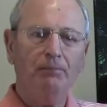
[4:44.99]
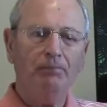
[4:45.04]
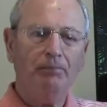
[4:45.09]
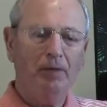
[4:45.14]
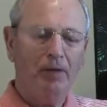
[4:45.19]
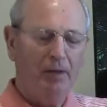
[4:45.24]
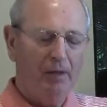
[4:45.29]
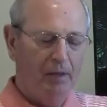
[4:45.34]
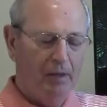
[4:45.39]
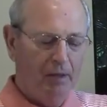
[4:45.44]

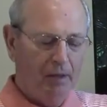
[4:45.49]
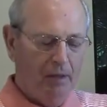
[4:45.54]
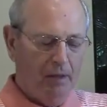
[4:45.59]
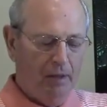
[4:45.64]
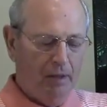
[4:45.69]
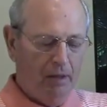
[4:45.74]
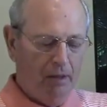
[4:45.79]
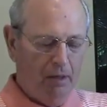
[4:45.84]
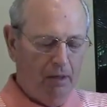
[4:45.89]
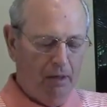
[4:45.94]

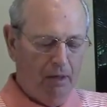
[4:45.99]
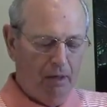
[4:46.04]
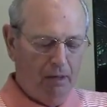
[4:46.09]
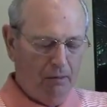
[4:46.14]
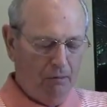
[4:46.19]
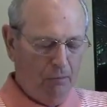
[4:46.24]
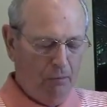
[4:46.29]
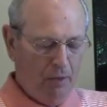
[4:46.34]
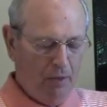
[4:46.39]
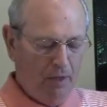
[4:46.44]

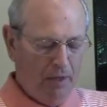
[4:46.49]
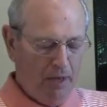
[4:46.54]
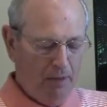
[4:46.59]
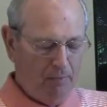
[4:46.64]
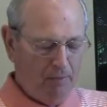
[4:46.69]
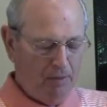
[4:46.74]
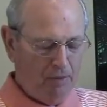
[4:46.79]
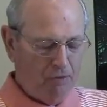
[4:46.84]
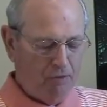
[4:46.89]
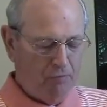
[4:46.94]
What
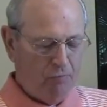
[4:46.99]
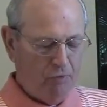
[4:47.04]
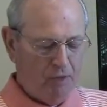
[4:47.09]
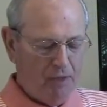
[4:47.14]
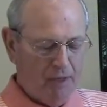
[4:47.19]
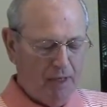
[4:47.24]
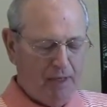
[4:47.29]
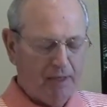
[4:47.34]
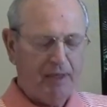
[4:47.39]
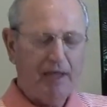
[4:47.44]
happens if we
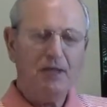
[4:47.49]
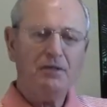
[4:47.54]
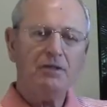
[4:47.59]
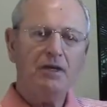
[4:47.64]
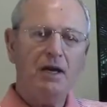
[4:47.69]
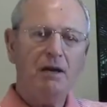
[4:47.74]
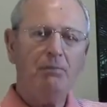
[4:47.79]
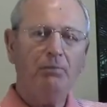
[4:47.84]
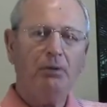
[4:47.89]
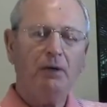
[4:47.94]
take that
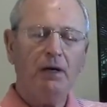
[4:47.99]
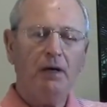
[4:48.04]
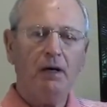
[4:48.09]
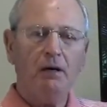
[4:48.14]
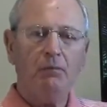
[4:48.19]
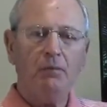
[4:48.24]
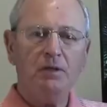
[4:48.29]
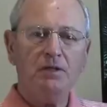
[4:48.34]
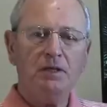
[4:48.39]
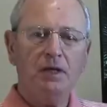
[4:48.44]
same
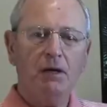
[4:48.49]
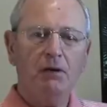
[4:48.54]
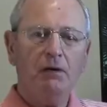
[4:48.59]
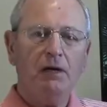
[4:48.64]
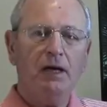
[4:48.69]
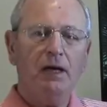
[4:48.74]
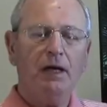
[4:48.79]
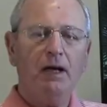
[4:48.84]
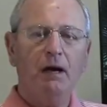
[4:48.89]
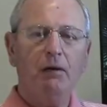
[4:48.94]
player and we say,
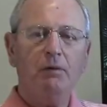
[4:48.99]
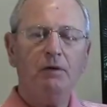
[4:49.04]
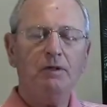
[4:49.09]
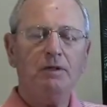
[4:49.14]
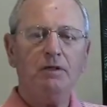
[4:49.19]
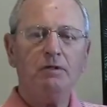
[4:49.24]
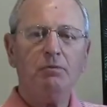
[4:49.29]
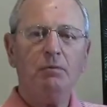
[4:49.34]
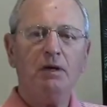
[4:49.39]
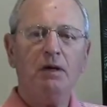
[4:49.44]
okay, now I want
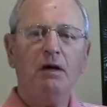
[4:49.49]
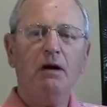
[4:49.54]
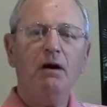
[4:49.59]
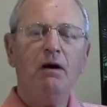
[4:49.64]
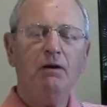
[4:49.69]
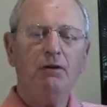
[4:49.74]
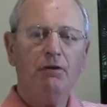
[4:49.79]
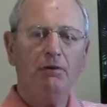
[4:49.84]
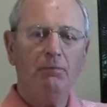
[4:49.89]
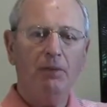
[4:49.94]
you to swing
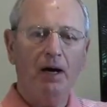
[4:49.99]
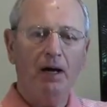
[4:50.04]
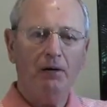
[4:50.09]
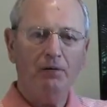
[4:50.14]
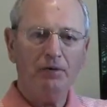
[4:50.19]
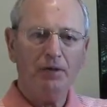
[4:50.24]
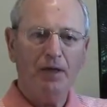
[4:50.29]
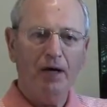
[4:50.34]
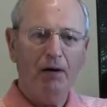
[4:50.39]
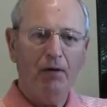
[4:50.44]
100
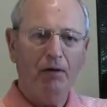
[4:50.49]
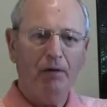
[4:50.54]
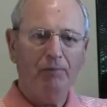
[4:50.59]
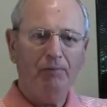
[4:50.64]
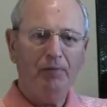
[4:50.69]
miles an hour?